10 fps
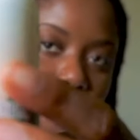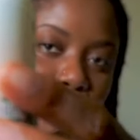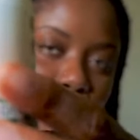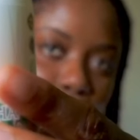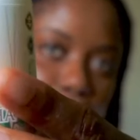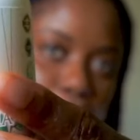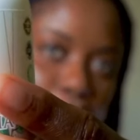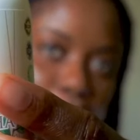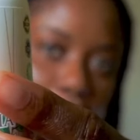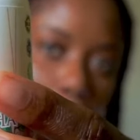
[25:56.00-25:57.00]

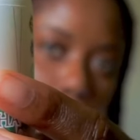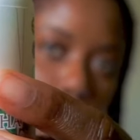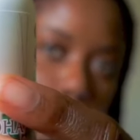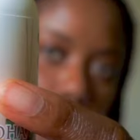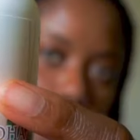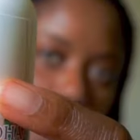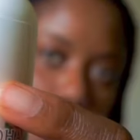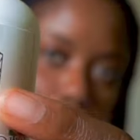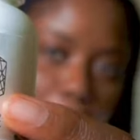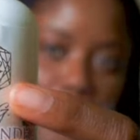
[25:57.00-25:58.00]
rose
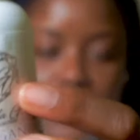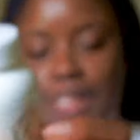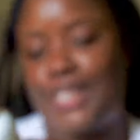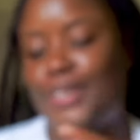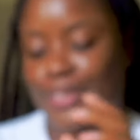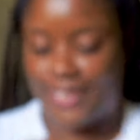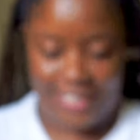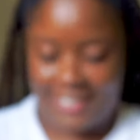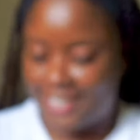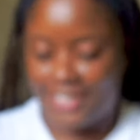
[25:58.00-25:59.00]
gold. Oh,
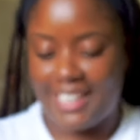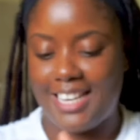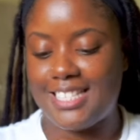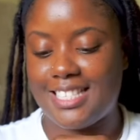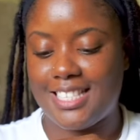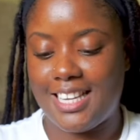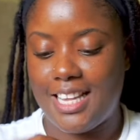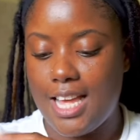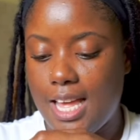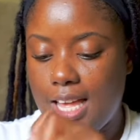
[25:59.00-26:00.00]
so nice.
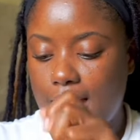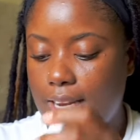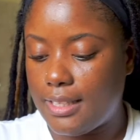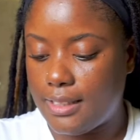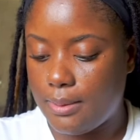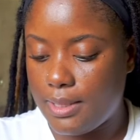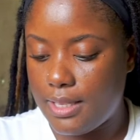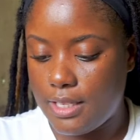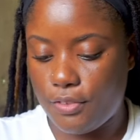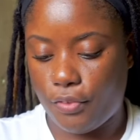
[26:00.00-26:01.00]
Let's see what
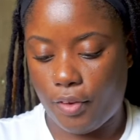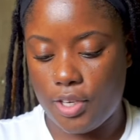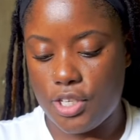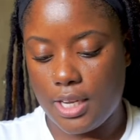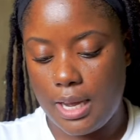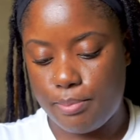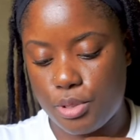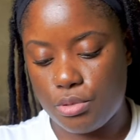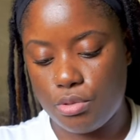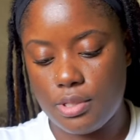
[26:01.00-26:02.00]
these veggie
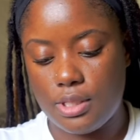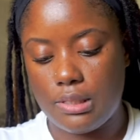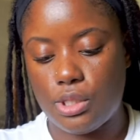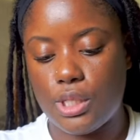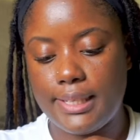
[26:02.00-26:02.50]
capsules look